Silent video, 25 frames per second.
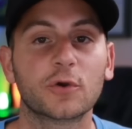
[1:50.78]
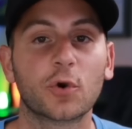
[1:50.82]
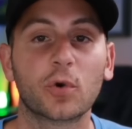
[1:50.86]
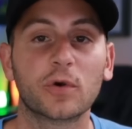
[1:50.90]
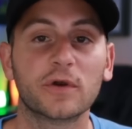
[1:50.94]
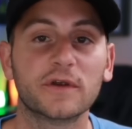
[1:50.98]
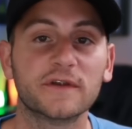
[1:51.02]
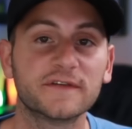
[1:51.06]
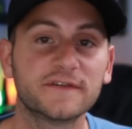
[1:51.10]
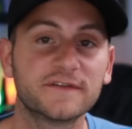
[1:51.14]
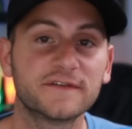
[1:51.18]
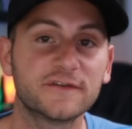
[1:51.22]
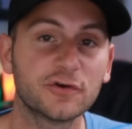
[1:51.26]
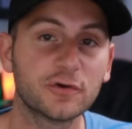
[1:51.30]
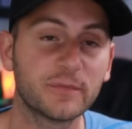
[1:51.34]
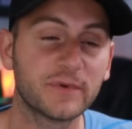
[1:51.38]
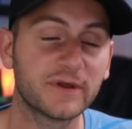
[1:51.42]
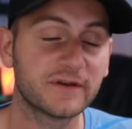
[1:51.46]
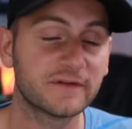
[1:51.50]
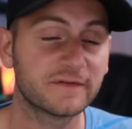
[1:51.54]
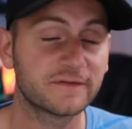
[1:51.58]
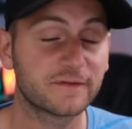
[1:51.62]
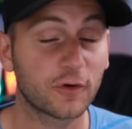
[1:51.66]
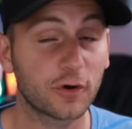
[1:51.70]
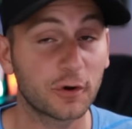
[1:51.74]
Corey
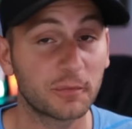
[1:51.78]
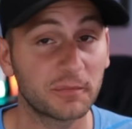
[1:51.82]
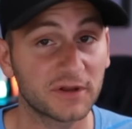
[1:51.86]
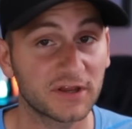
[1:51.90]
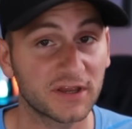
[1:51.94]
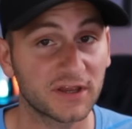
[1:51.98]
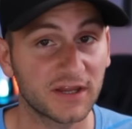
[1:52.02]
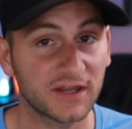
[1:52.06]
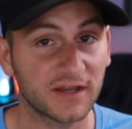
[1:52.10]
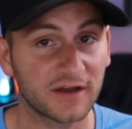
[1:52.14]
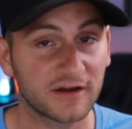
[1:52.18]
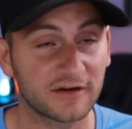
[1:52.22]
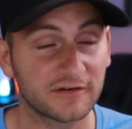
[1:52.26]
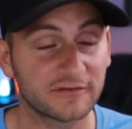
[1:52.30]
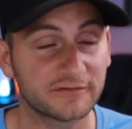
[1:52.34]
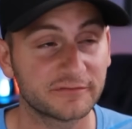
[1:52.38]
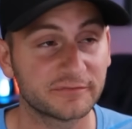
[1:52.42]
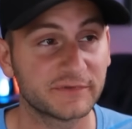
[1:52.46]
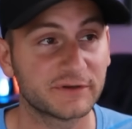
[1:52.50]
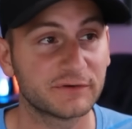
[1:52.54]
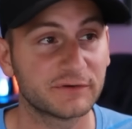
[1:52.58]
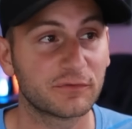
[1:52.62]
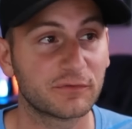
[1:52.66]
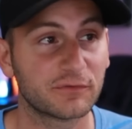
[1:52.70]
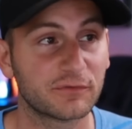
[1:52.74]
Steuben, formerly of
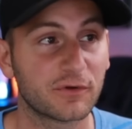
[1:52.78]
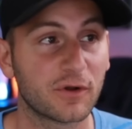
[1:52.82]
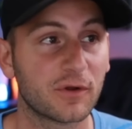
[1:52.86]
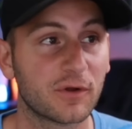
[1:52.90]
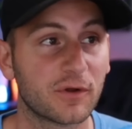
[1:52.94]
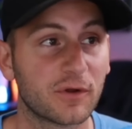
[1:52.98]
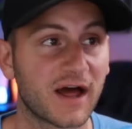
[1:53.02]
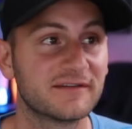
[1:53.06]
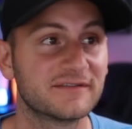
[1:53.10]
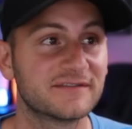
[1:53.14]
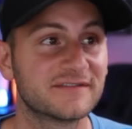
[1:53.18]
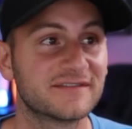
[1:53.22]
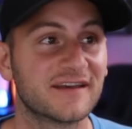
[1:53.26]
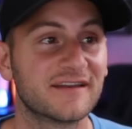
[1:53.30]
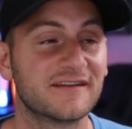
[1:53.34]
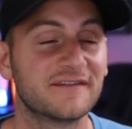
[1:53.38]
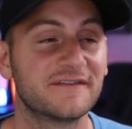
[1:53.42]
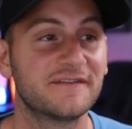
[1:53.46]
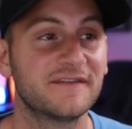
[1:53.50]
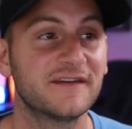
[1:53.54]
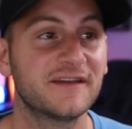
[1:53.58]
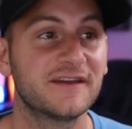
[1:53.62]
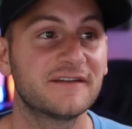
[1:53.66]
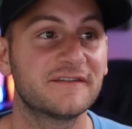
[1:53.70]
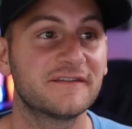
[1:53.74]
Monroe Live, said
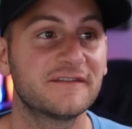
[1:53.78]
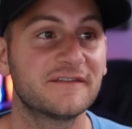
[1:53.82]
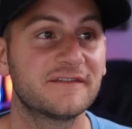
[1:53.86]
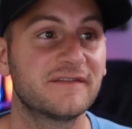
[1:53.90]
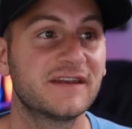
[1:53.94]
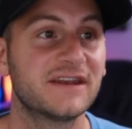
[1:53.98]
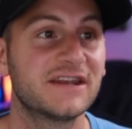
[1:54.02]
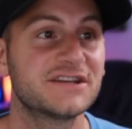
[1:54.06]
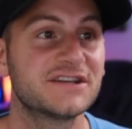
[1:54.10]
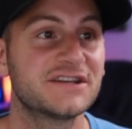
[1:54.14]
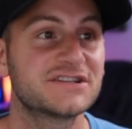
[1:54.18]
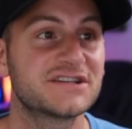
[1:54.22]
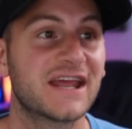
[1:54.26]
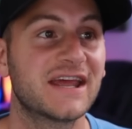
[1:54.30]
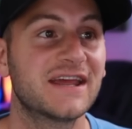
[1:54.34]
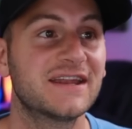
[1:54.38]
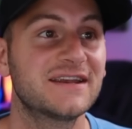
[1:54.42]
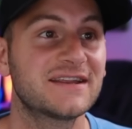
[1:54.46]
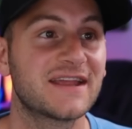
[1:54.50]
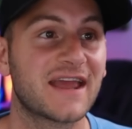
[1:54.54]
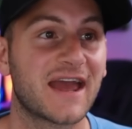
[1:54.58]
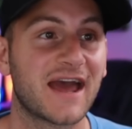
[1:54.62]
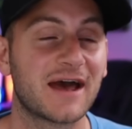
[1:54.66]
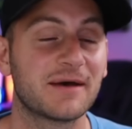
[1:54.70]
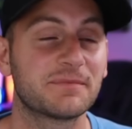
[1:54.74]
fit, finish,
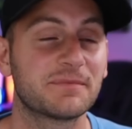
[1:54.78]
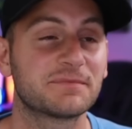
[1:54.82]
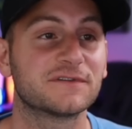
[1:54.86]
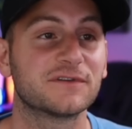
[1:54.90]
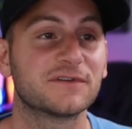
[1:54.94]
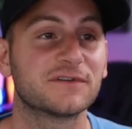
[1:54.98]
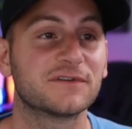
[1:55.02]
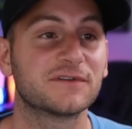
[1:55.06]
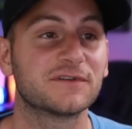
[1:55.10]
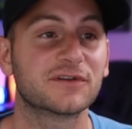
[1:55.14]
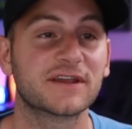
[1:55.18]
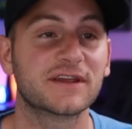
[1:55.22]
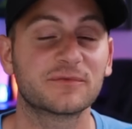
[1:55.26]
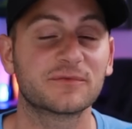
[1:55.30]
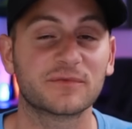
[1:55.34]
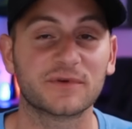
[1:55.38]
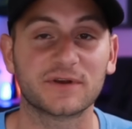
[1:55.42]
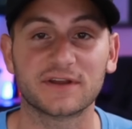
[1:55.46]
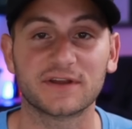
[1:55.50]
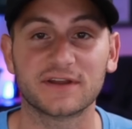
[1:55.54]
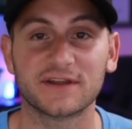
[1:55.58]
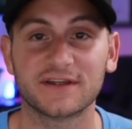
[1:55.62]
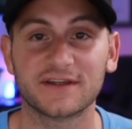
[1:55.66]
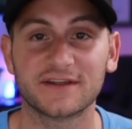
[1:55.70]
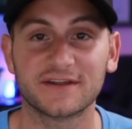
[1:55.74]
and gaps looking
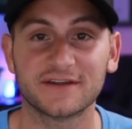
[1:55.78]
really